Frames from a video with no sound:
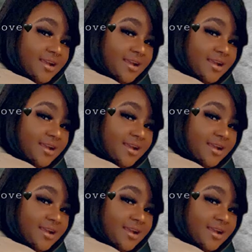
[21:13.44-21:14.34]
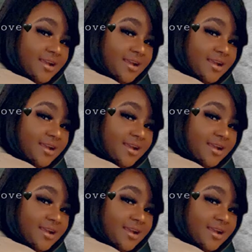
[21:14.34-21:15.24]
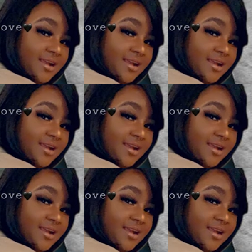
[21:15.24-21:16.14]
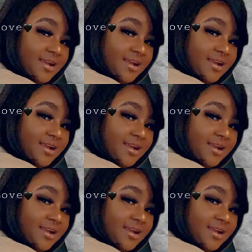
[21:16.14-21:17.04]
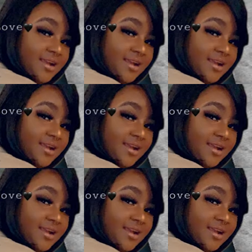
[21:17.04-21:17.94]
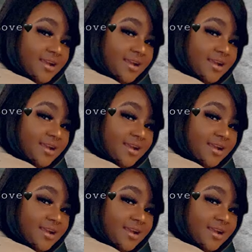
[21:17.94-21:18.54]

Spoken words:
(not speaking)